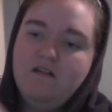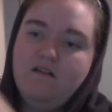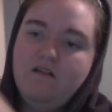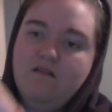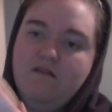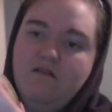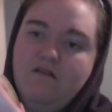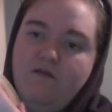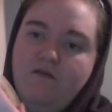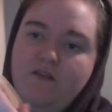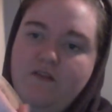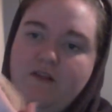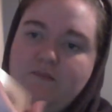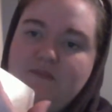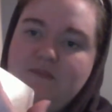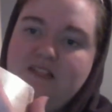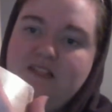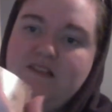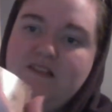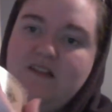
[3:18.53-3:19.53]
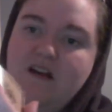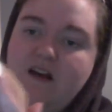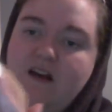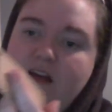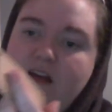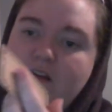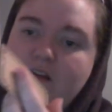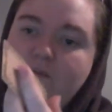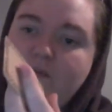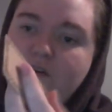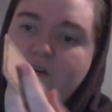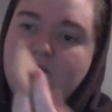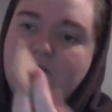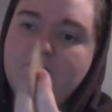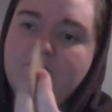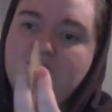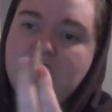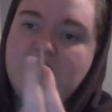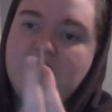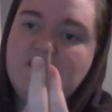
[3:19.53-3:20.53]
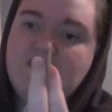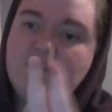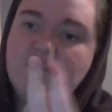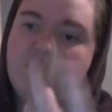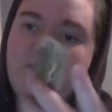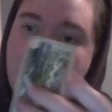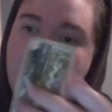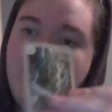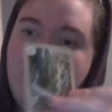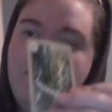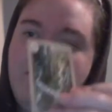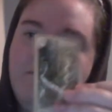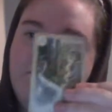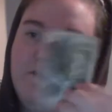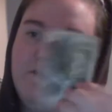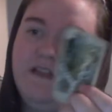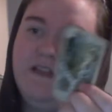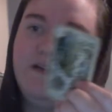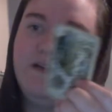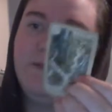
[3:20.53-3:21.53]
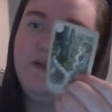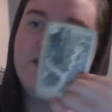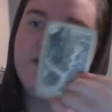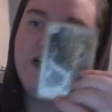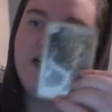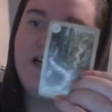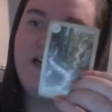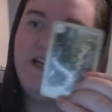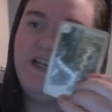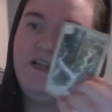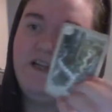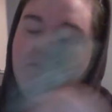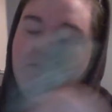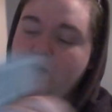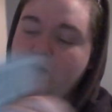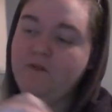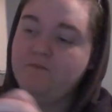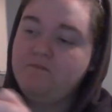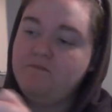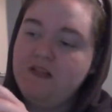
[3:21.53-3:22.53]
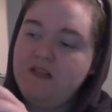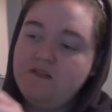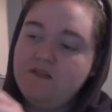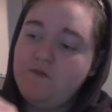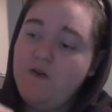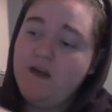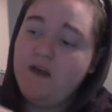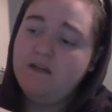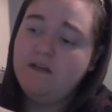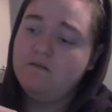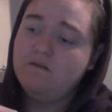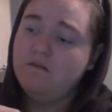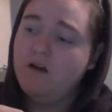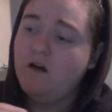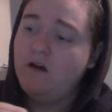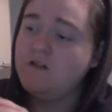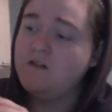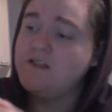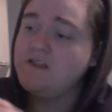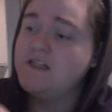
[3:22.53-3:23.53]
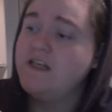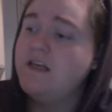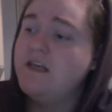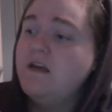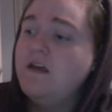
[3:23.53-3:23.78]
on the flimsy side, but it's okay. A little bit shiny, but it's fine, honestly.